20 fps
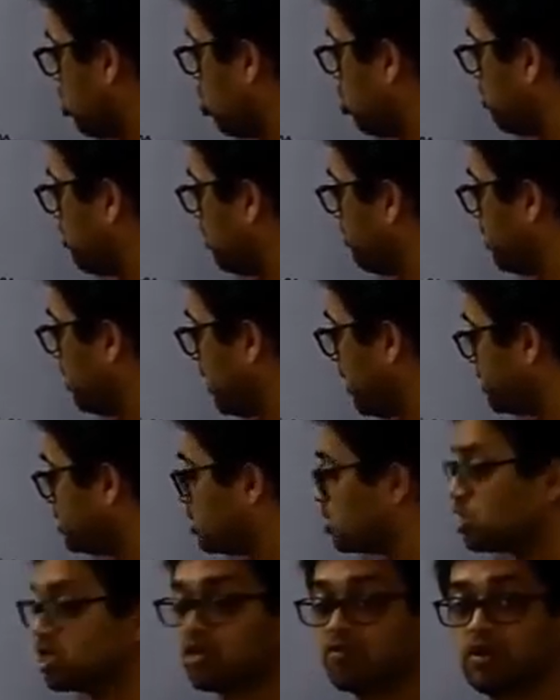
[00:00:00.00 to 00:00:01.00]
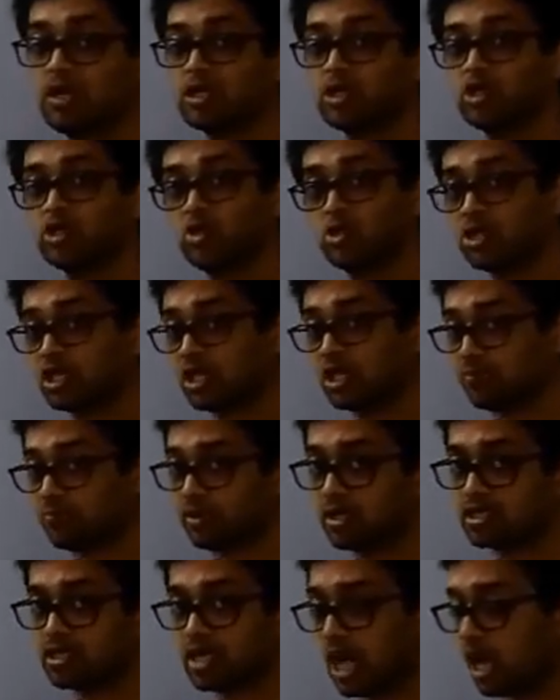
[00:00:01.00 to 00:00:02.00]
or maybe s is equal to ut
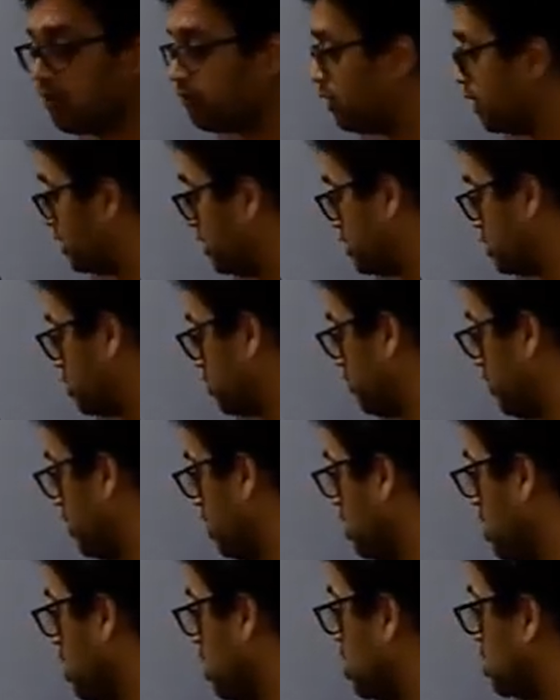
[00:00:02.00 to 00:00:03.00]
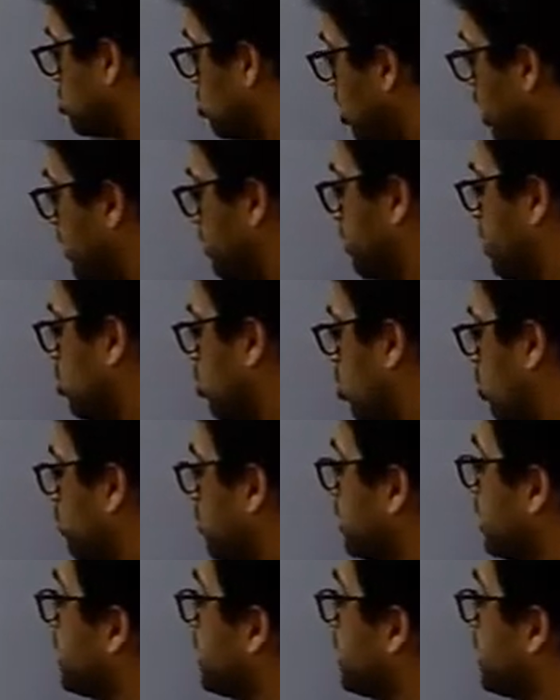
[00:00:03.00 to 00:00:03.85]
plus half at square. So let me go with